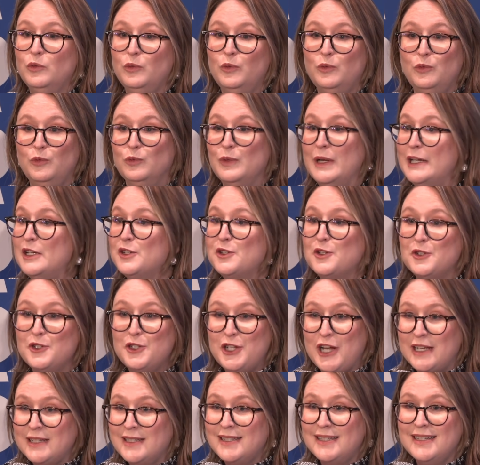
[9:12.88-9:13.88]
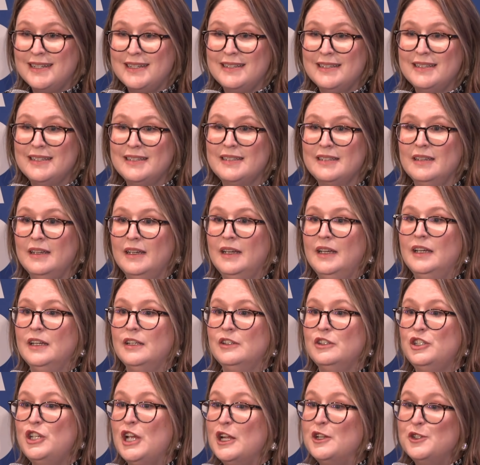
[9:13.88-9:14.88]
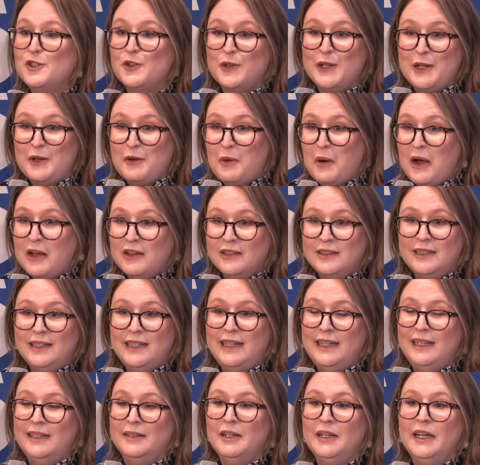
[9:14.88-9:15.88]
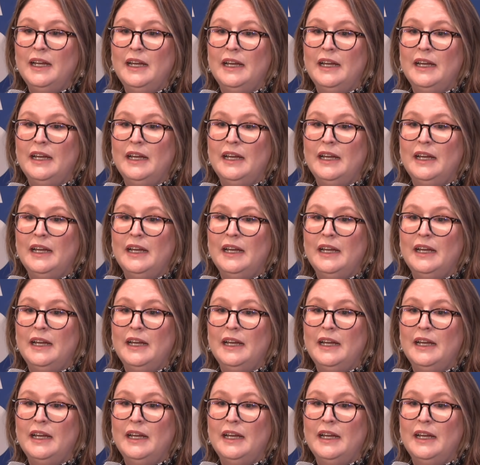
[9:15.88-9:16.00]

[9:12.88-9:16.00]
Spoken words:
Racial justice, gender equality,